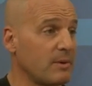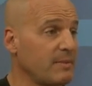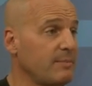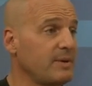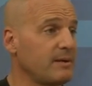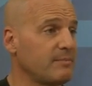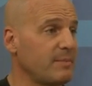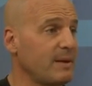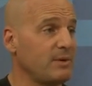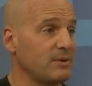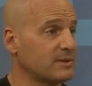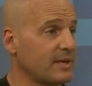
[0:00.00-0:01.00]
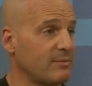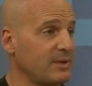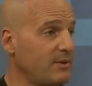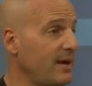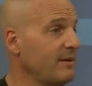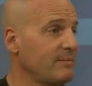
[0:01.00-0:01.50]
Maybe you'll tell me
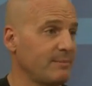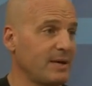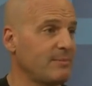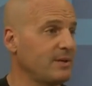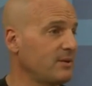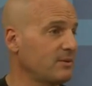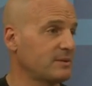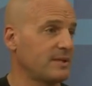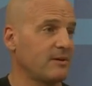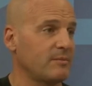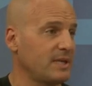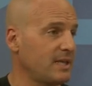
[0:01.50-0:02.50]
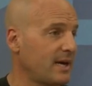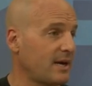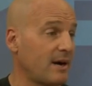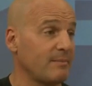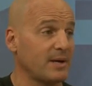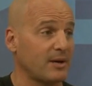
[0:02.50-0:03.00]
you hate me. Maybe you'll tell me that
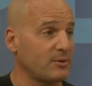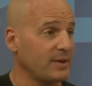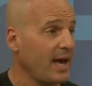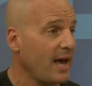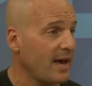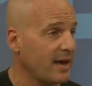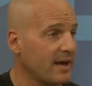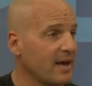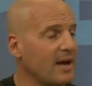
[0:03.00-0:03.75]
I'm not okay.